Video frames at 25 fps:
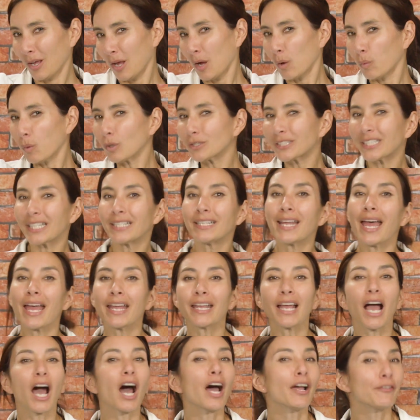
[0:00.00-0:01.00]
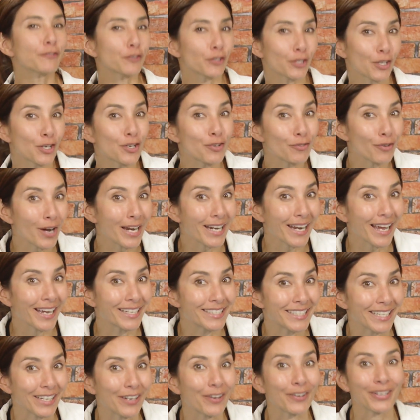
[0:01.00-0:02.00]
Well, today I've got a great
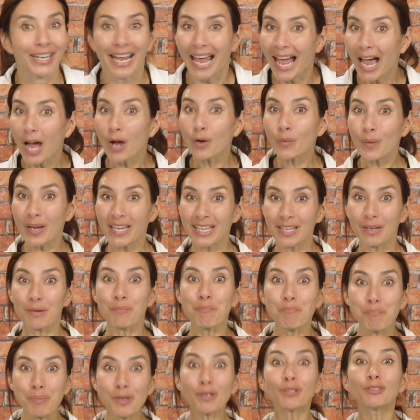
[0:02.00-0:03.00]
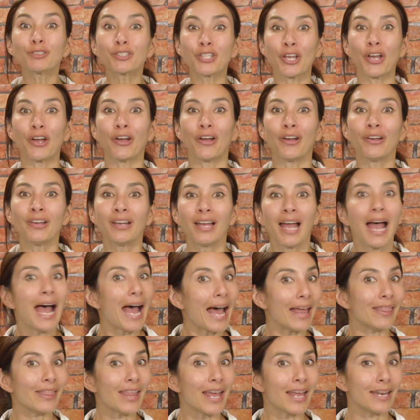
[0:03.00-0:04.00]
idea on how we can build her,
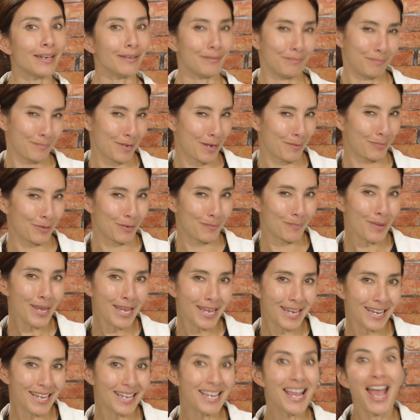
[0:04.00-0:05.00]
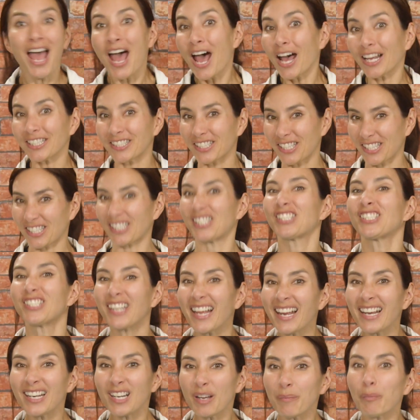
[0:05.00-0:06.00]
and then maybe me, a
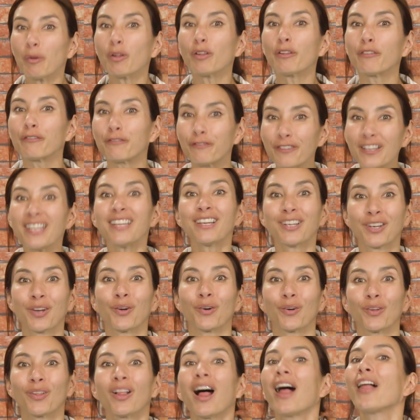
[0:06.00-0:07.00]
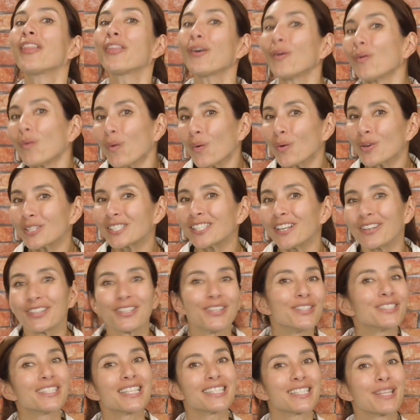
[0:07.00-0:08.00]
sustainable vehicle that also
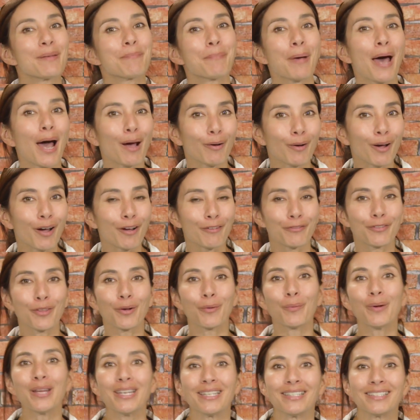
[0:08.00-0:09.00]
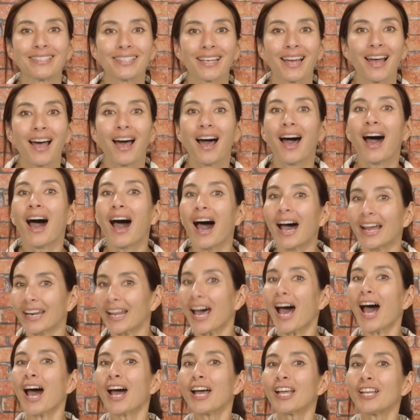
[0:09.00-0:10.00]
uses the power of the wind. And
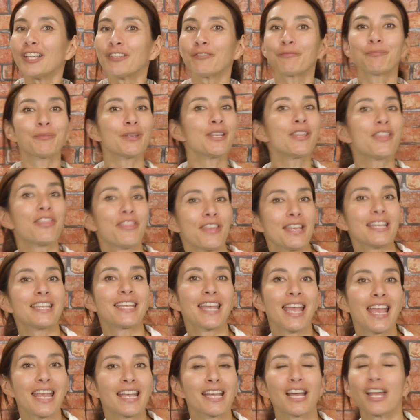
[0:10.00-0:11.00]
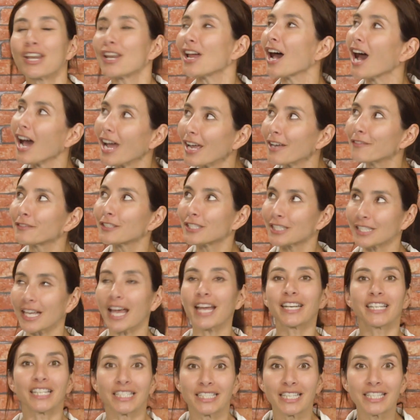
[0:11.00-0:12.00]
I've been thinking, and I've
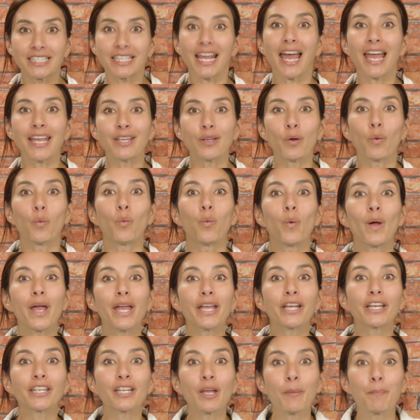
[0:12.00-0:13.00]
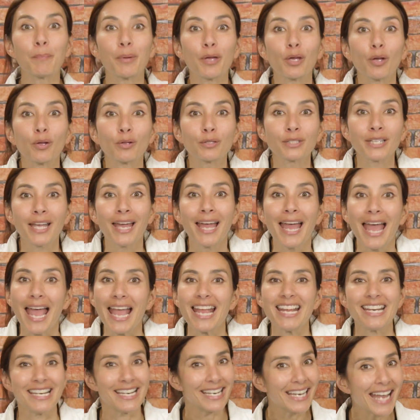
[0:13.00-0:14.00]
decided today we're gonna build
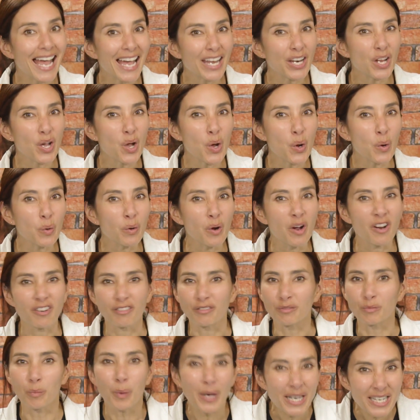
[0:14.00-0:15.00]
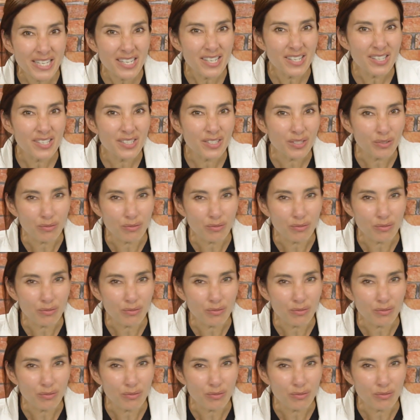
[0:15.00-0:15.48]
a nano wind